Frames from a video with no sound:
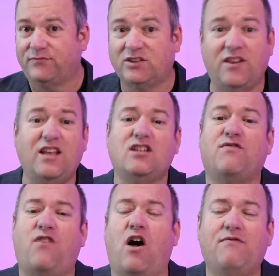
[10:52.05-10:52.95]
So they're just
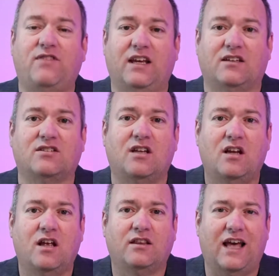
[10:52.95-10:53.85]
5 things
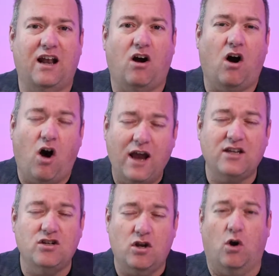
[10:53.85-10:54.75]
that I
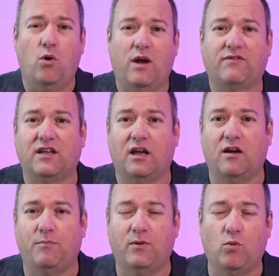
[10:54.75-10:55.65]
know have
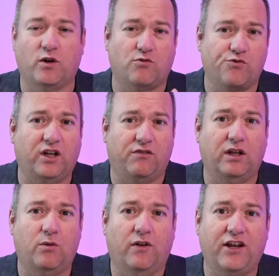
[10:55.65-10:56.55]
worked really, really
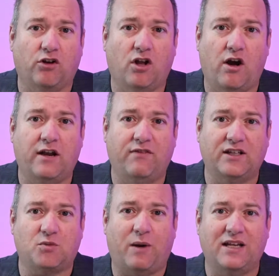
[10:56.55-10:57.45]
well in the online event
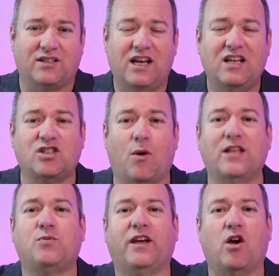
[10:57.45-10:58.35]
space. So
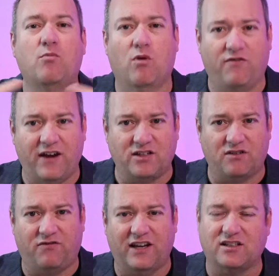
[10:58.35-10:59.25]
as we go more
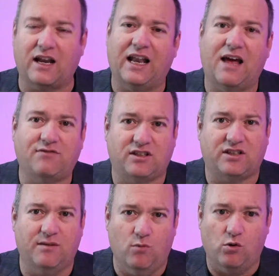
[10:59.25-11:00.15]
face-to-face, I'd love to
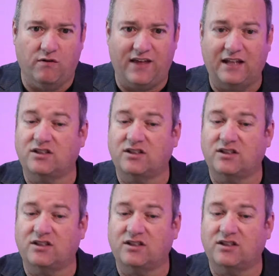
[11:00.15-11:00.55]
see more of that.